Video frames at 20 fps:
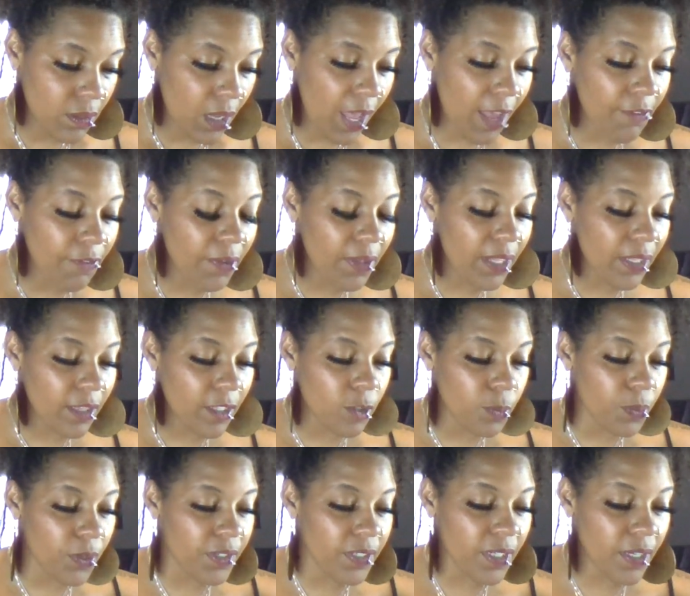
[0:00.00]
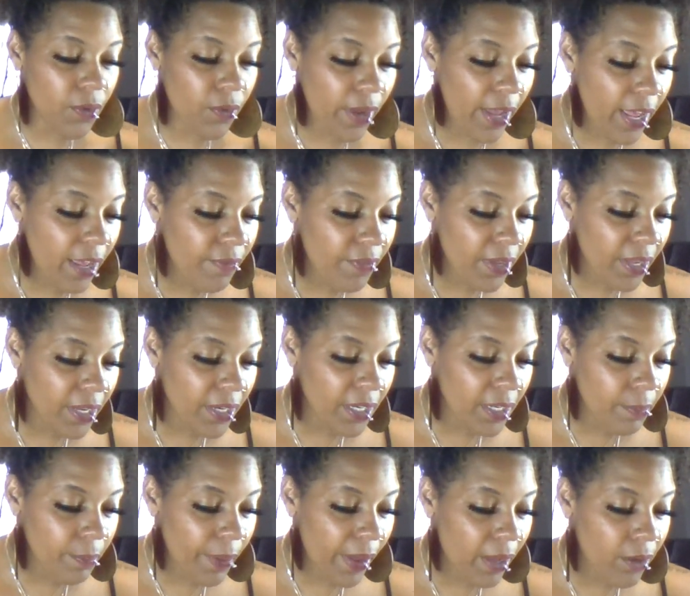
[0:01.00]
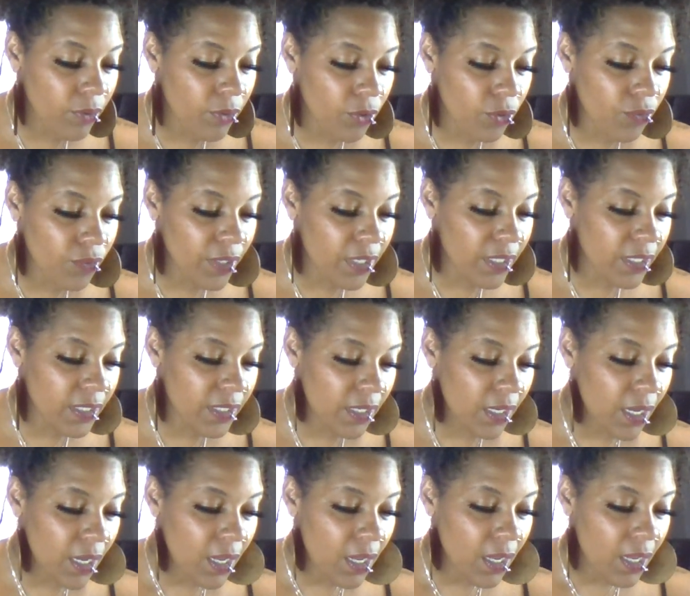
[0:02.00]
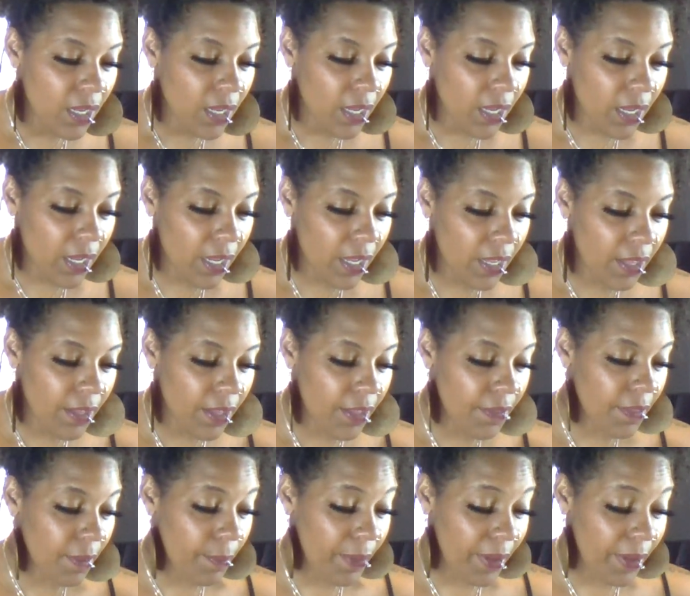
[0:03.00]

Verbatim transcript: I feel like this person don't have any boundaries in the